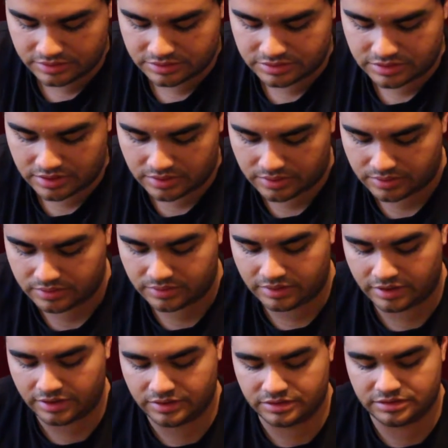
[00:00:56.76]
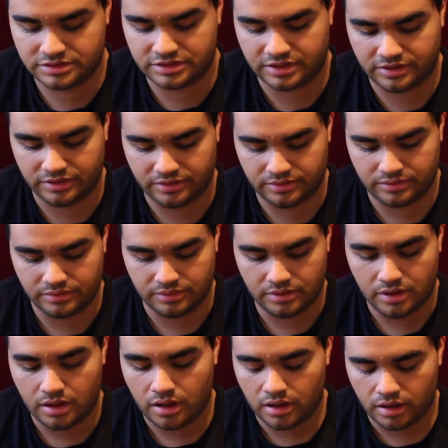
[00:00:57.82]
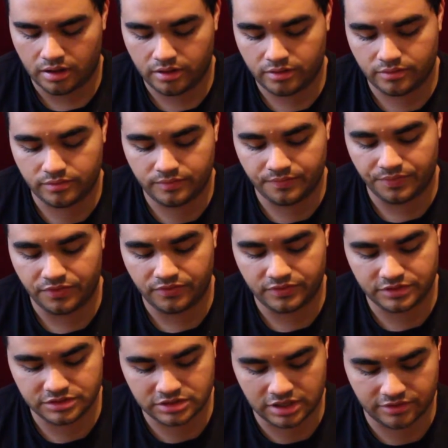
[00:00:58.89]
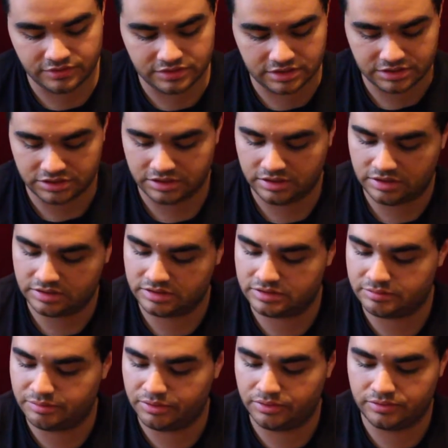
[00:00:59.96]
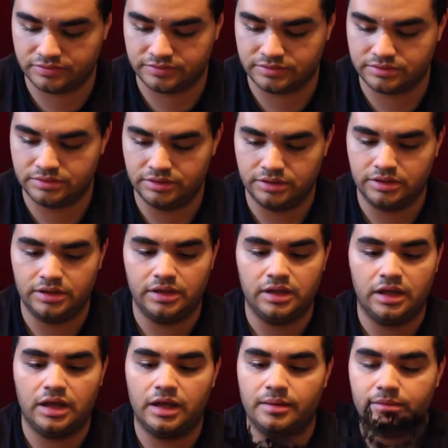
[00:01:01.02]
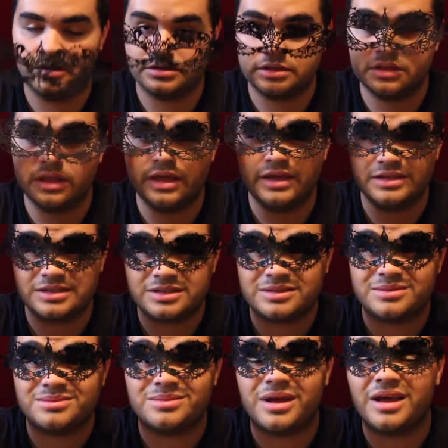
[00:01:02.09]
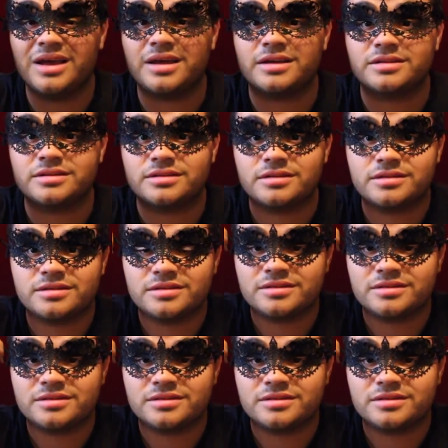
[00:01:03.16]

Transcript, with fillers: so I couldn't tell you. Oh, first off is actually, this is beautiful, um, is a lace mask,